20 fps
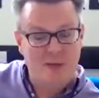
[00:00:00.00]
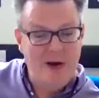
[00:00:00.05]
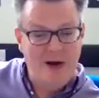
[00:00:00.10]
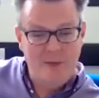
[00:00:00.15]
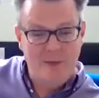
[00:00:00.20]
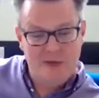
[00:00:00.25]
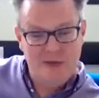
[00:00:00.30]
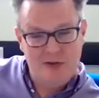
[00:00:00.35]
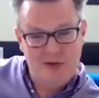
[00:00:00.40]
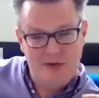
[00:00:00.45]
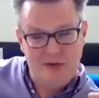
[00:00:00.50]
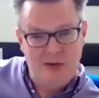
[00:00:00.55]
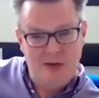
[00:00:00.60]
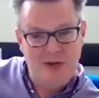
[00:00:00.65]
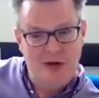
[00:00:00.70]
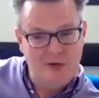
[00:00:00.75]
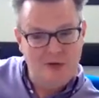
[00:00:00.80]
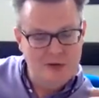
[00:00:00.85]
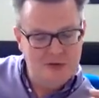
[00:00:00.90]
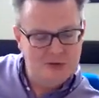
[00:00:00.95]
while we're touching on,
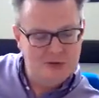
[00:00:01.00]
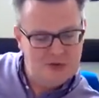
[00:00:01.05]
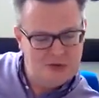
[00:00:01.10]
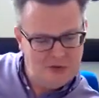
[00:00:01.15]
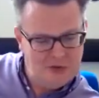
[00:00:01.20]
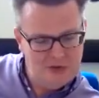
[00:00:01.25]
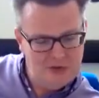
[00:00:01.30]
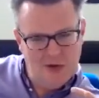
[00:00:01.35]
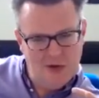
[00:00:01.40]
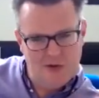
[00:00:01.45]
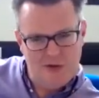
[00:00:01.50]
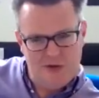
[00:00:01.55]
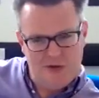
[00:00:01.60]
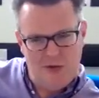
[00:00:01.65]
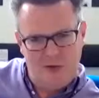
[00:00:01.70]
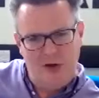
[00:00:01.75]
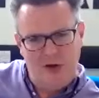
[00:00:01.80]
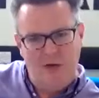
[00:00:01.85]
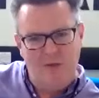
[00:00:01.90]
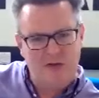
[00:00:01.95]
you sort of touched
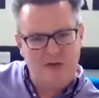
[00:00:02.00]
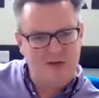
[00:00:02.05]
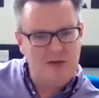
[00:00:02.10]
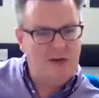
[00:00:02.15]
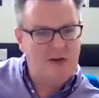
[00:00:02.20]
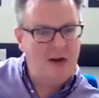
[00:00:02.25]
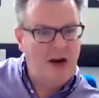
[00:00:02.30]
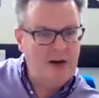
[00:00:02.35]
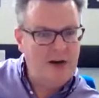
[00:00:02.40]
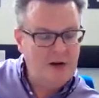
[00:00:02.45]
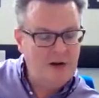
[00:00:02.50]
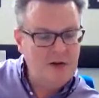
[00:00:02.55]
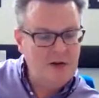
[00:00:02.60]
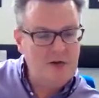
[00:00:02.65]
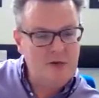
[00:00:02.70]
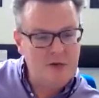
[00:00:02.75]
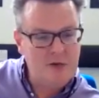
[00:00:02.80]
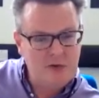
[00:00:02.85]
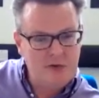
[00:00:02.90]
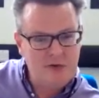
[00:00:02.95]
on conferences. I know
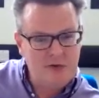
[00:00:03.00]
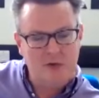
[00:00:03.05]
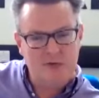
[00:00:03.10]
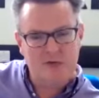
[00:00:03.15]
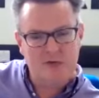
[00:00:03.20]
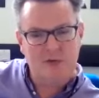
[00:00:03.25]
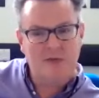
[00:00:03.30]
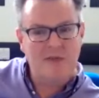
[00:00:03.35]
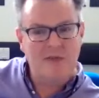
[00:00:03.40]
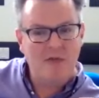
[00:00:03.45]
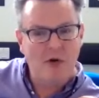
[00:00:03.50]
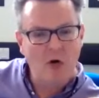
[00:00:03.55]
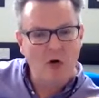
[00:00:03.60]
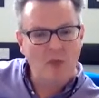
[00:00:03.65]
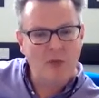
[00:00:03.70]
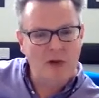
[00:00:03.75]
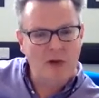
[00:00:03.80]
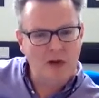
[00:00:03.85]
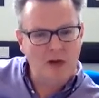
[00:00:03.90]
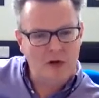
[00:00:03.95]
you're sort of involved
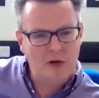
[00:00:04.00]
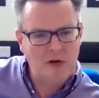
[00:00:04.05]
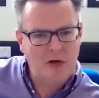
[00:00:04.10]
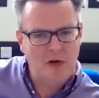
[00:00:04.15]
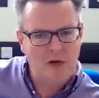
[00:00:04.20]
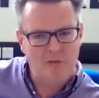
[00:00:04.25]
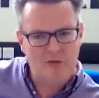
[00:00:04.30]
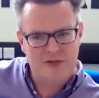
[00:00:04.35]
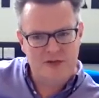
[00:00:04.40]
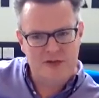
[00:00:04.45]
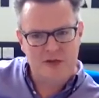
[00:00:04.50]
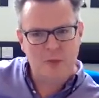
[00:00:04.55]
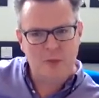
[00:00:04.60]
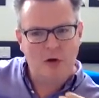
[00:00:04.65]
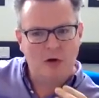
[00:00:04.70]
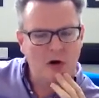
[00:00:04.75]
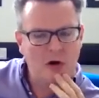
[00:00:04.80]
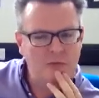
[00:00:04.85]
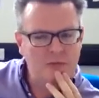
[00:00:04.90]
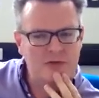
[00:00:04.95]
with a lot of conferences.
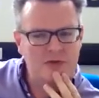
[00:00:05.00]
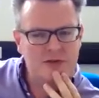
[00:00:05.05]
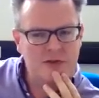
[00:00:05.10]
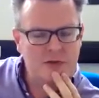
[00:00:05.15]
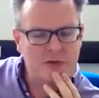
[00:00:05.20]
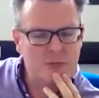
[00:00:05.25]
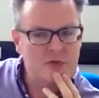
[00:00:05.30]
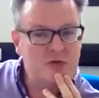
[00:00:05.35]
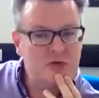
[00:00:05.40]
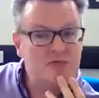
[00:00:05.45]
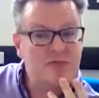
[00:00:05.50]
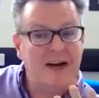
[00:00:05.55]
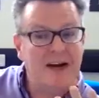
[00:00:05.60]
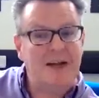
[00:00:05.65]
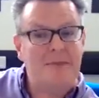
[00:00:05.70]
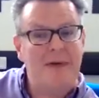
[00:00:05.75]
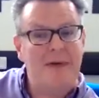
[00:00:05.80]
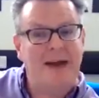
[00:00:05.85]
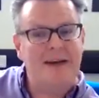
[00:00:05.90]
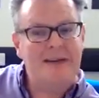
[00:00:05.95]
What conferences would you
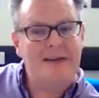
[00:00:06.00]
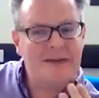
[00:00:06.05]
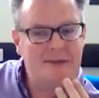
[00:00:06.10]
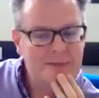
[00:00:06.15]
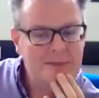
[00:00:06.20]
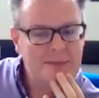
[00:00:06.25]
recommend?